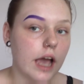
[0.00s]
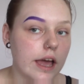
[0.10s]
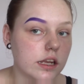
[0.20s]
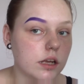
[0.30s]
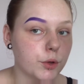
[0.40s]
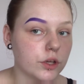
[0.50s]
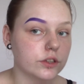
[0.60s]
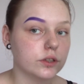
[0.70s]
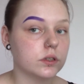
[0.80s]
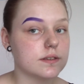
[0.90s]
And then I'm gonna
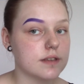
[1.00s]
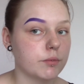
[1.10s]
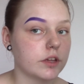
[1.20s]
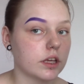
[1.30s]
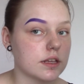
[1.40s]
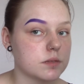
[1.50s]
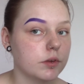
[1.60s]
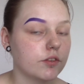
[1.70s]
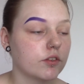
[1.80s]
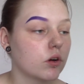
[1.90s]
do the same thing as
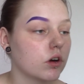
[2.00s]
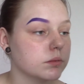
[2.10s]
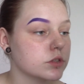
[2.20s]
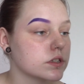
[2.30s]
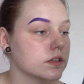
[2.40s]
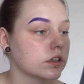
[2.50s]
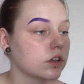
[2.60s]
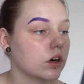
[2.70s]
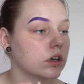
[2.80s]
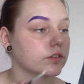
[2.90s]
before. I'm just gonna
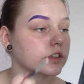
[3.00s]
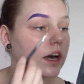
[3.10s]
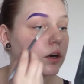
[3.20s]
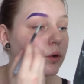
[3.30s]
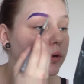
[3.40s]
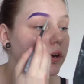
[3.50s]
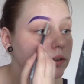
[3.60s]
carve it out.